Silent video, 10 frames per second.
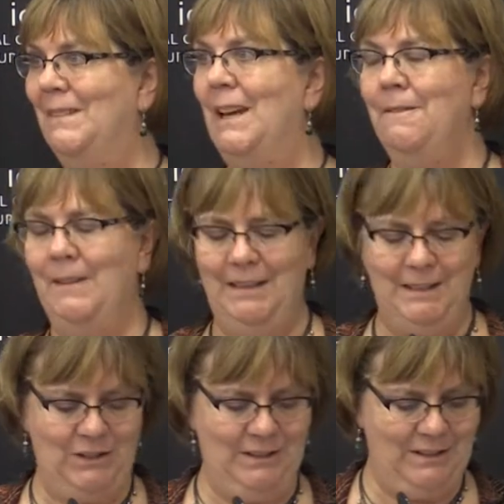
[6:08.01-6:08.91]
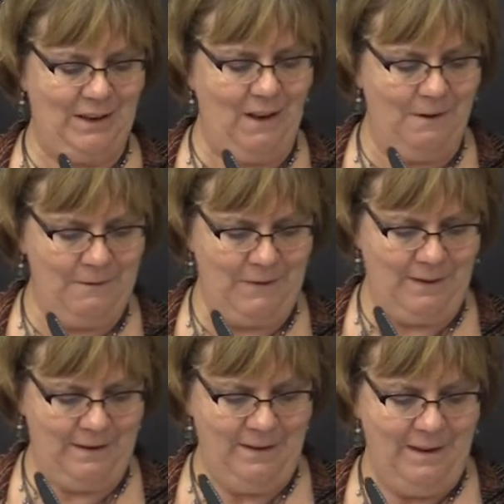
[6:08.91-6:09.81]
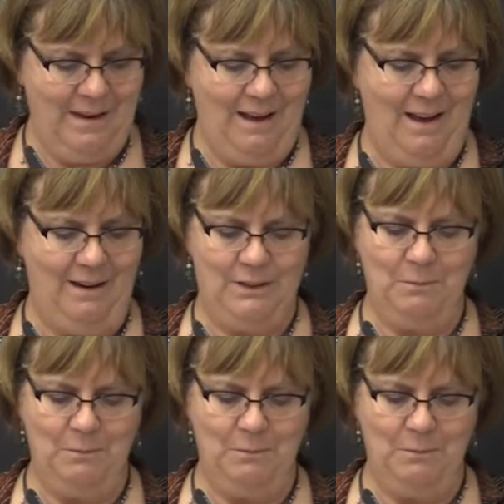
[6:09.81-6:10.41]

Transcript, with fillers: definitions of the arts.